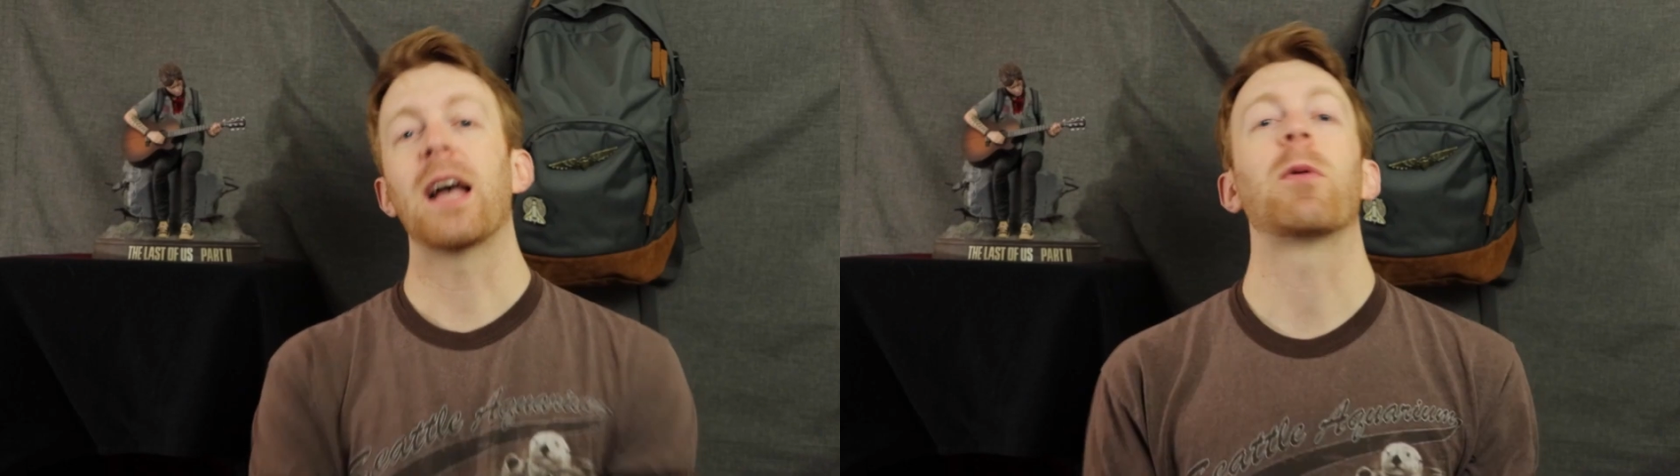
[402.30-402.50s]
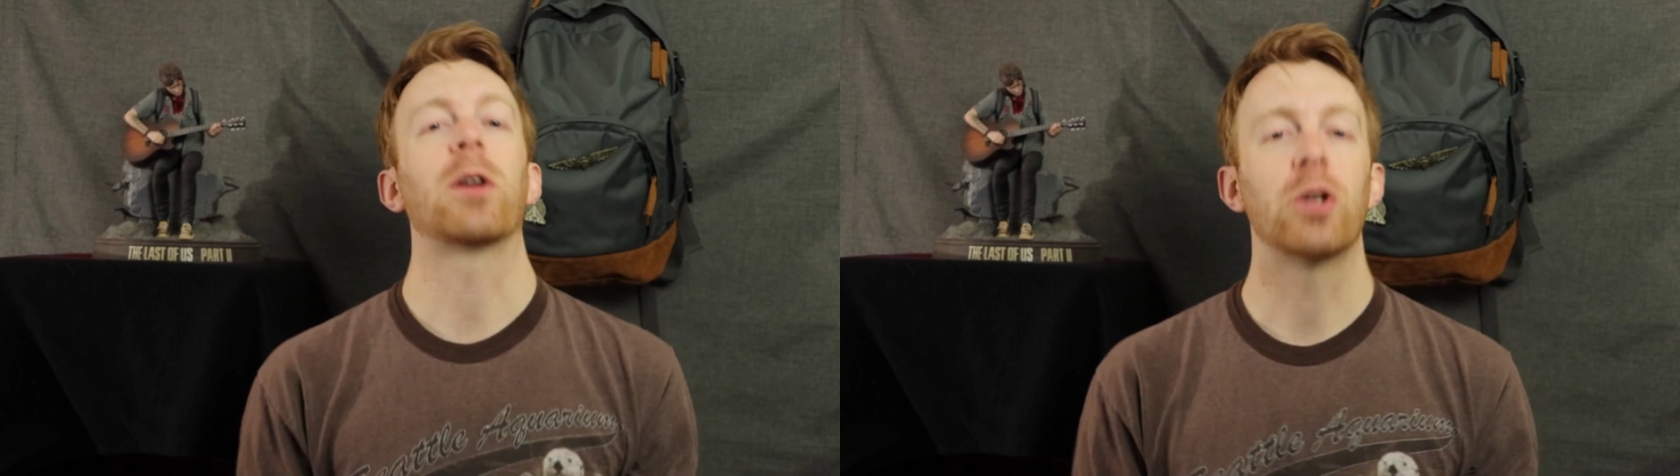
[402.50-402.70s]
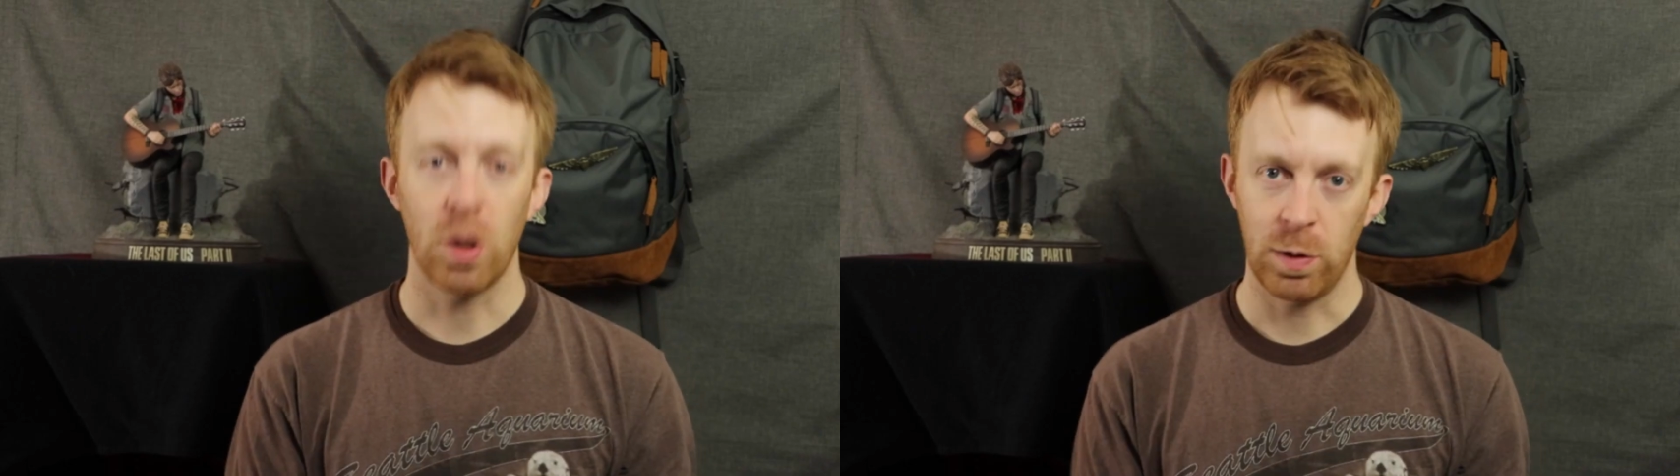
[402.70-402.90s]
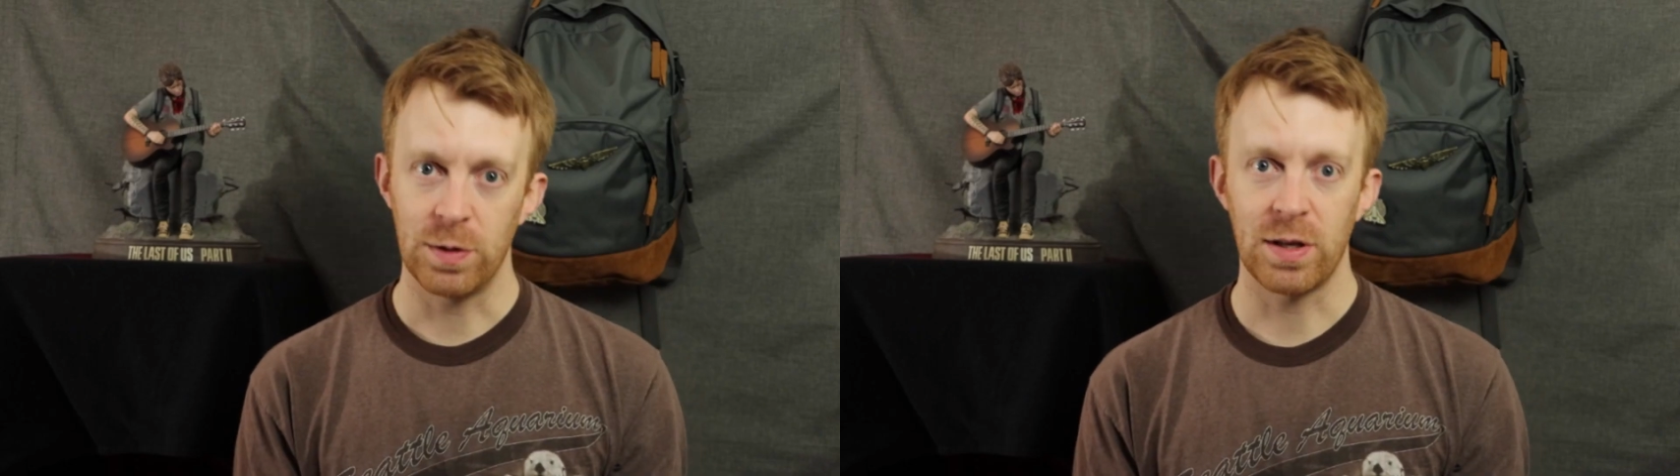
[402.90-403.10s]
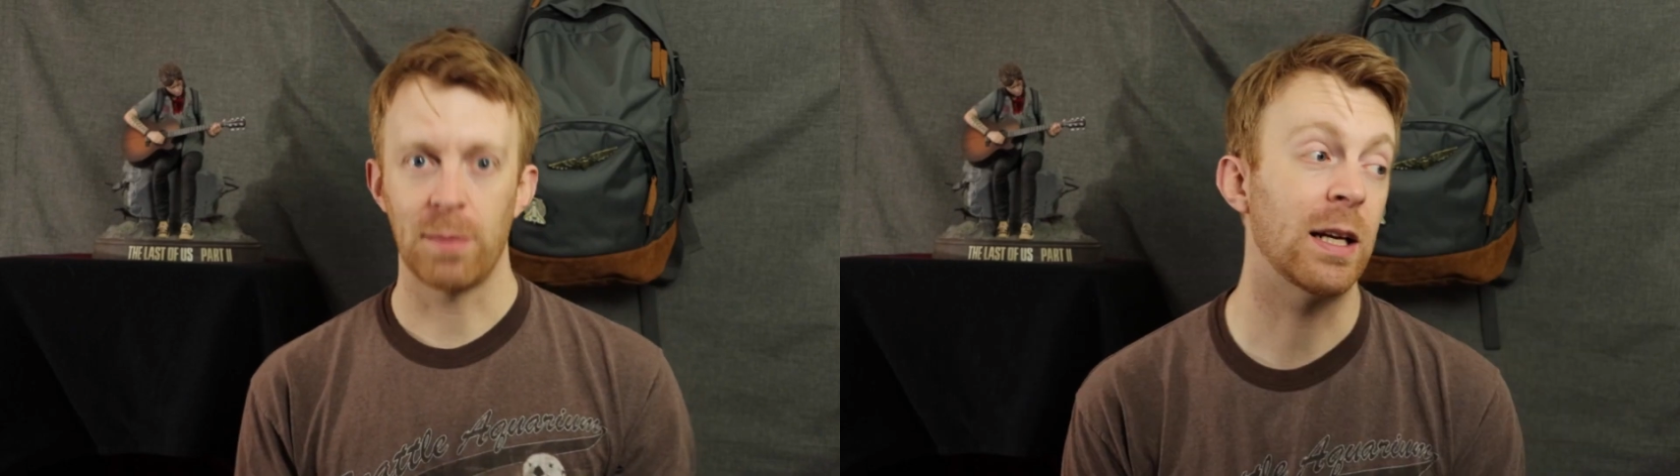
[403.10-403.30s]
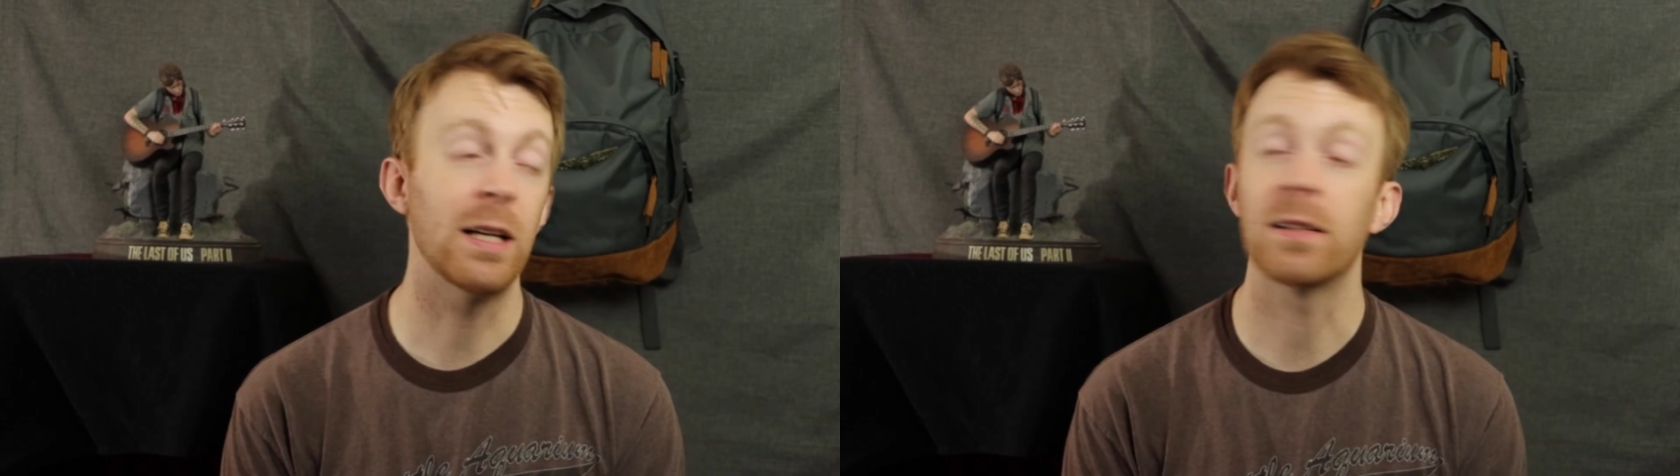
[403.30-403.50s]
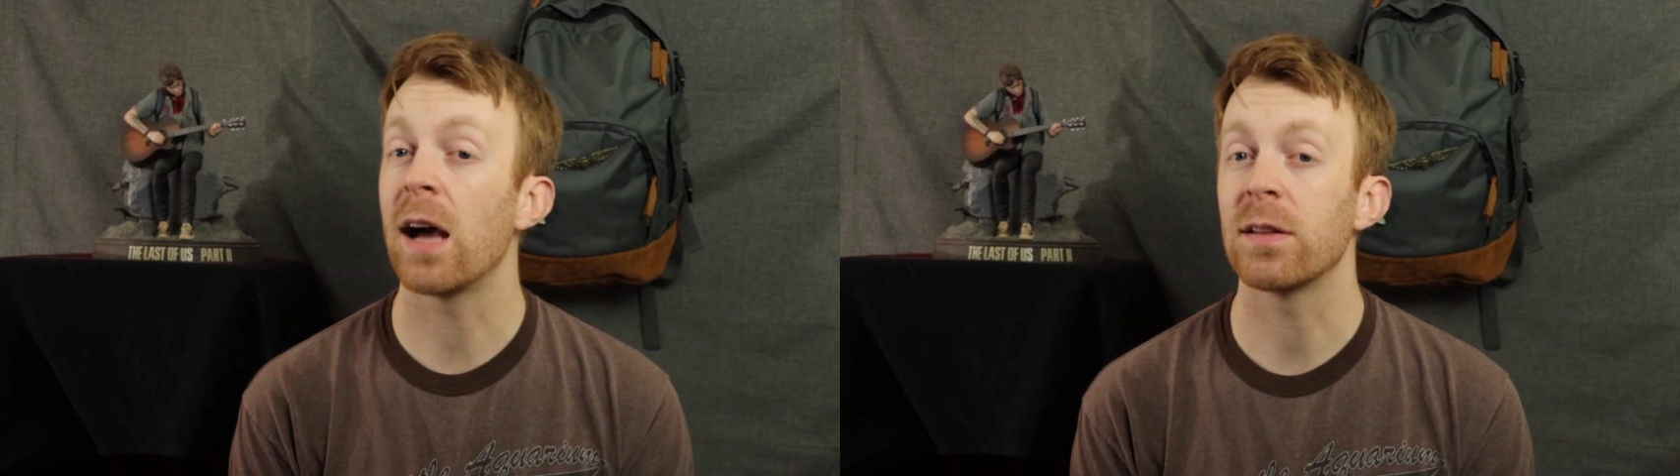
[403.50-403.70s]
to show you something. He's gotten